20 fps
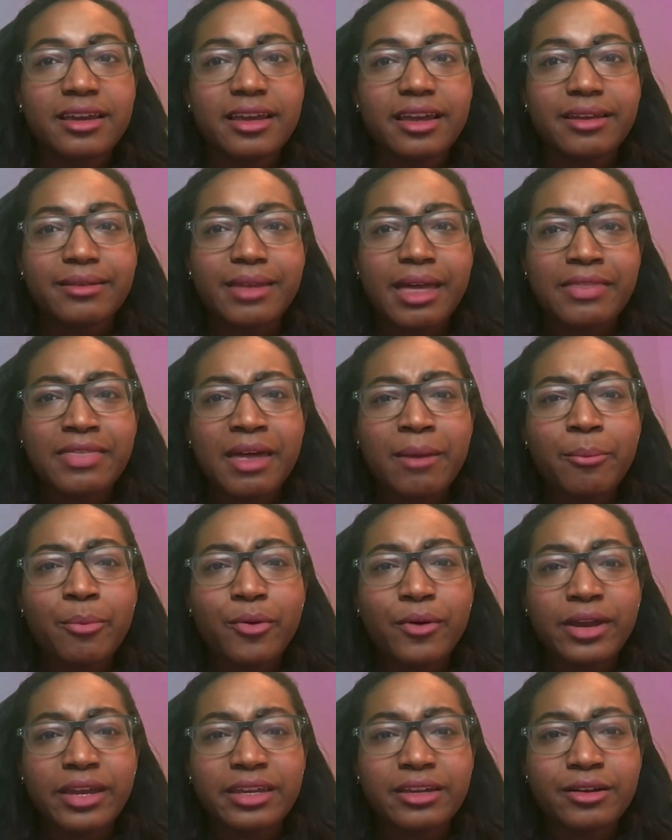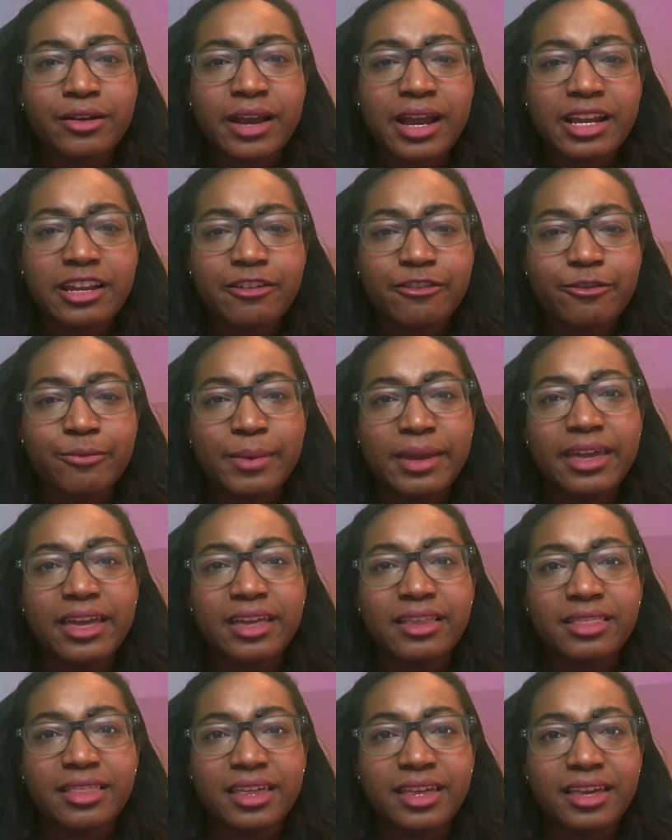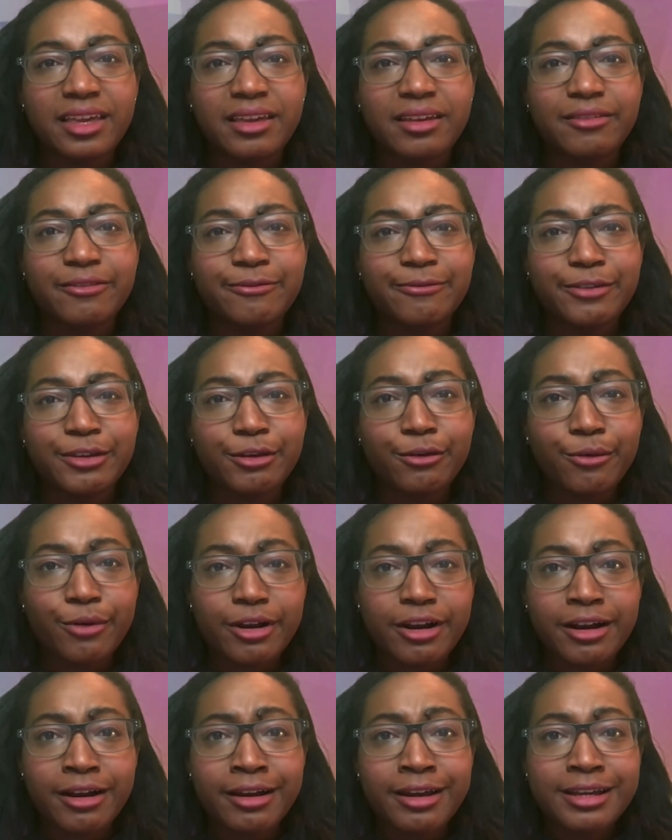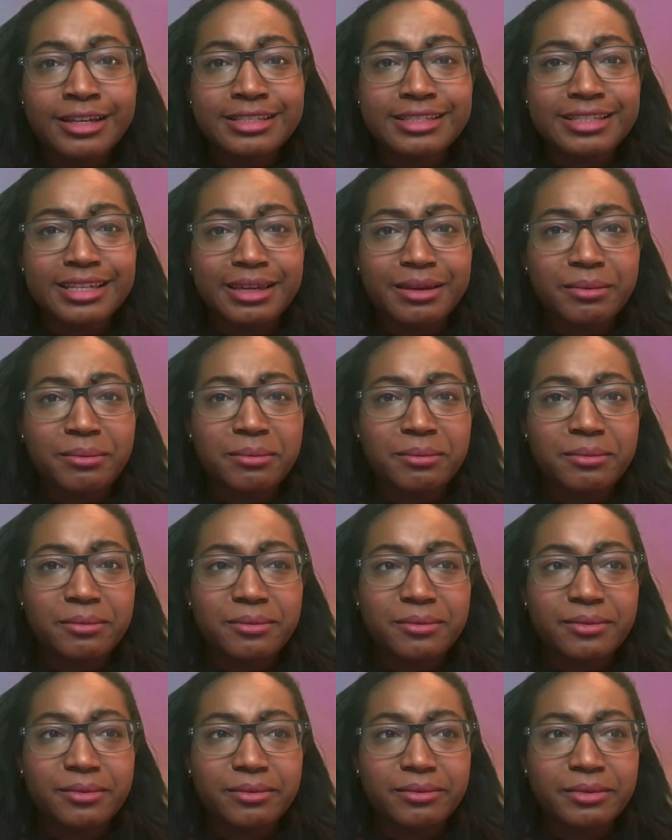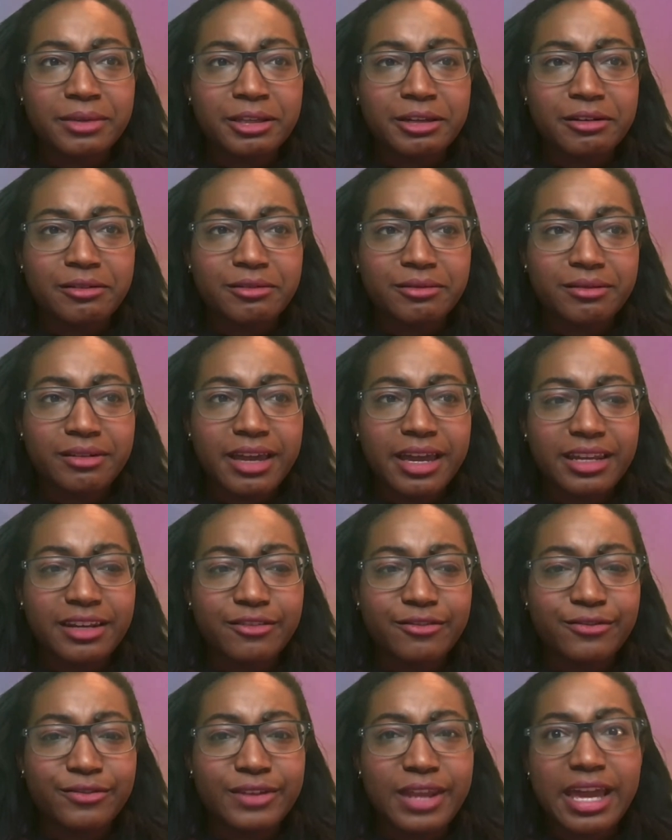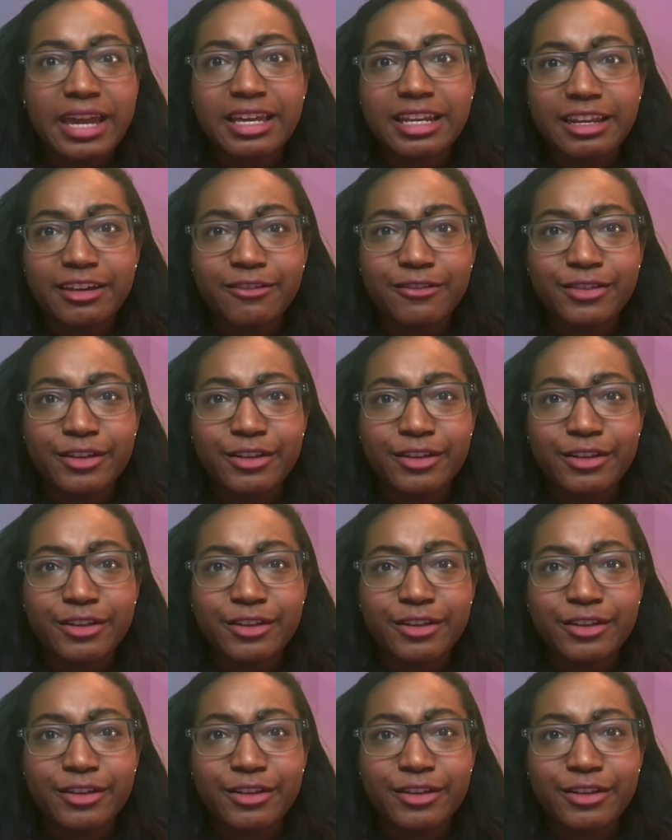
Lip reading: At that point, you're kind of making the viewer seem, kind of negative.